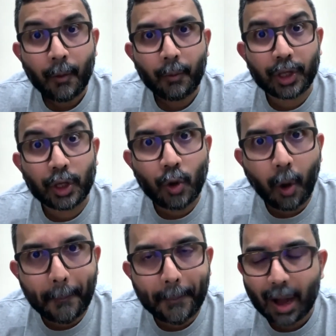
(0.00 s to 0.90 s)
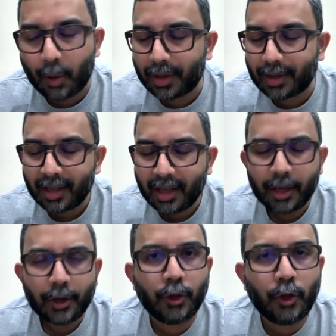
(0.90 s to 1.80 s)
with your power,
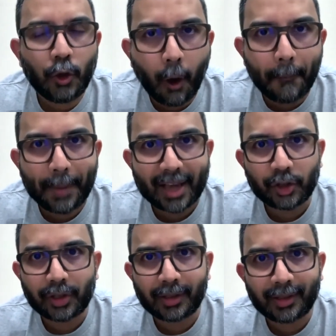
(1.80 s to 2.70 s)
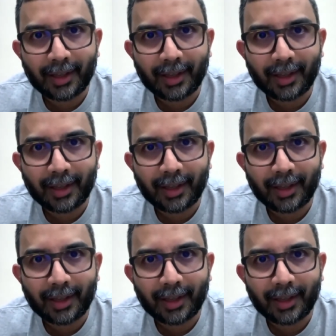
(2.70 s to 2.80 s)
your passion.